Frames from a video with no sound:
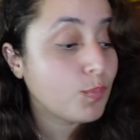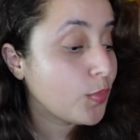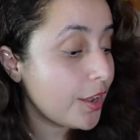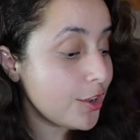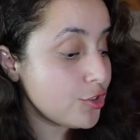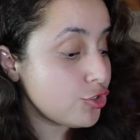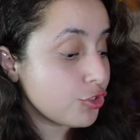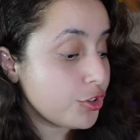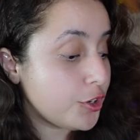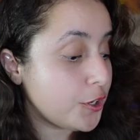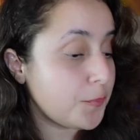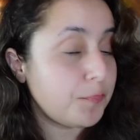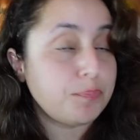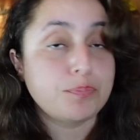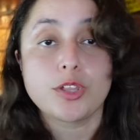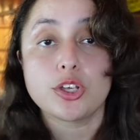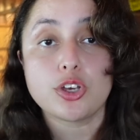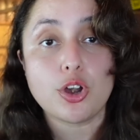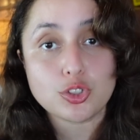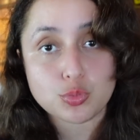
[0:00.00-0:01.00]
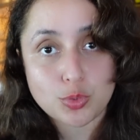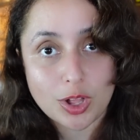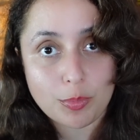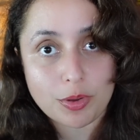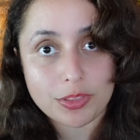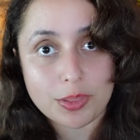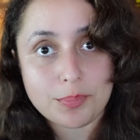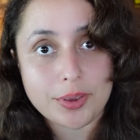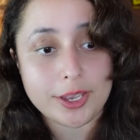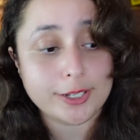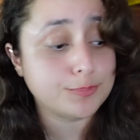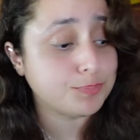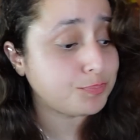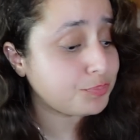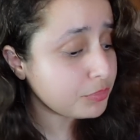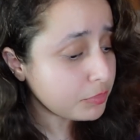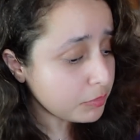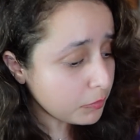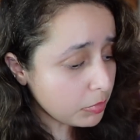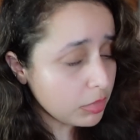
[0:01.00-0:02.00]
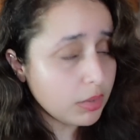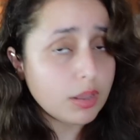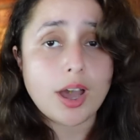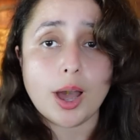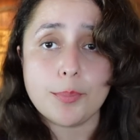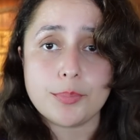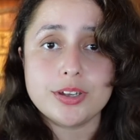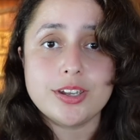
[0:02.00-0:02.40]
it's good, it goes well with the meal. I'm